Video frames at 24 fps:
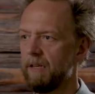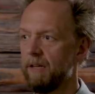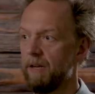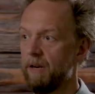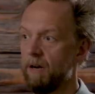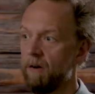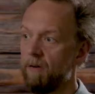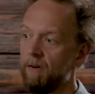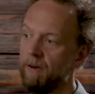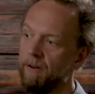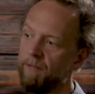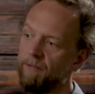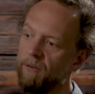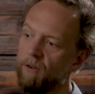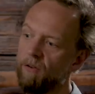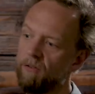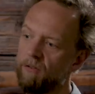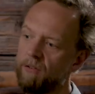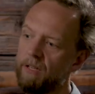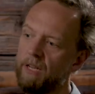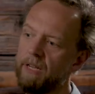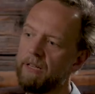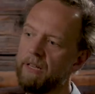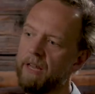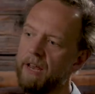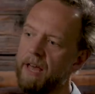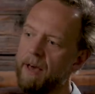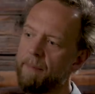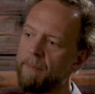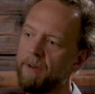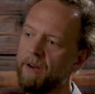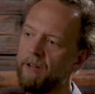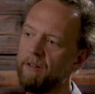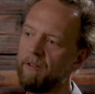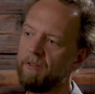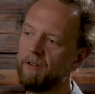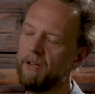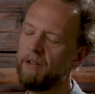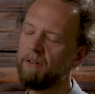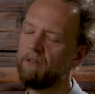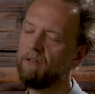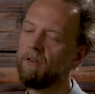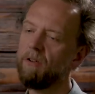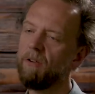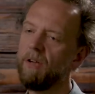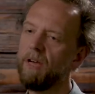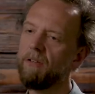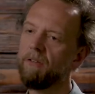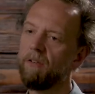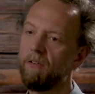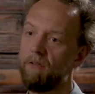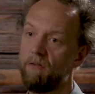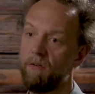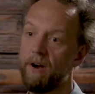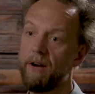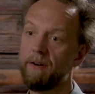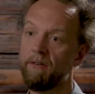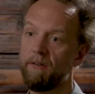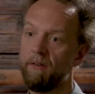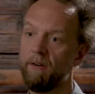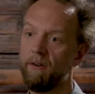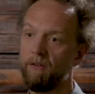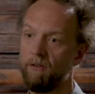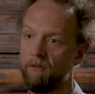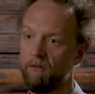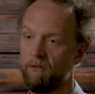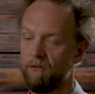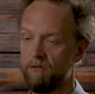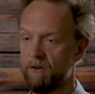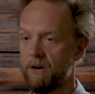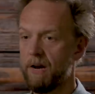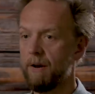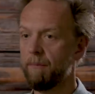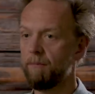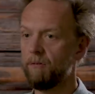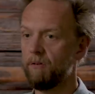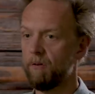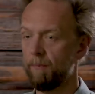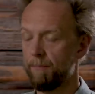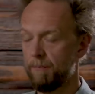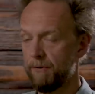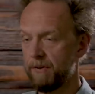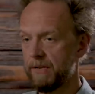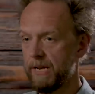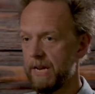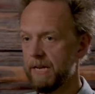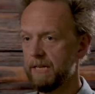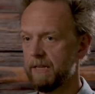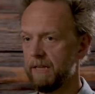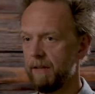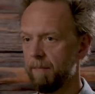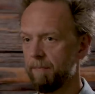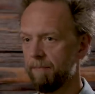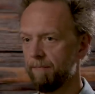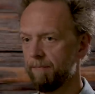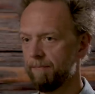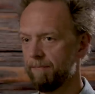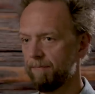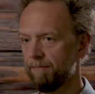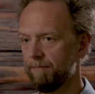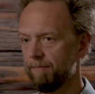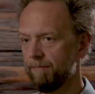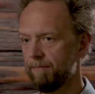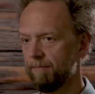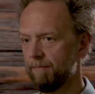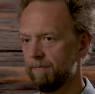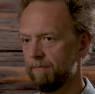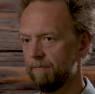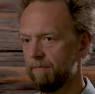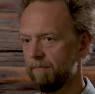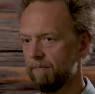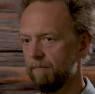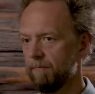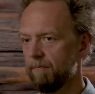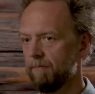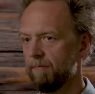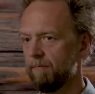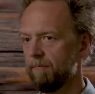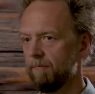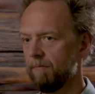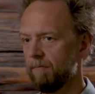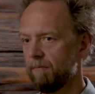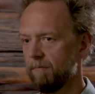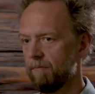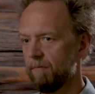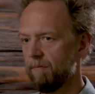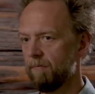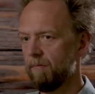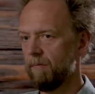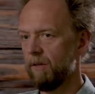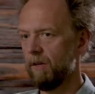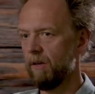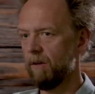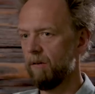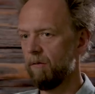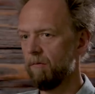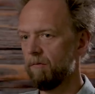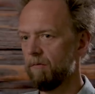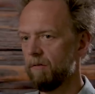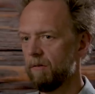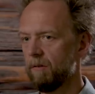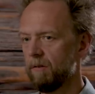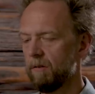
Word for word: You know, and if you've seen that happen on set to you as a director, it's your job to protect them, you know?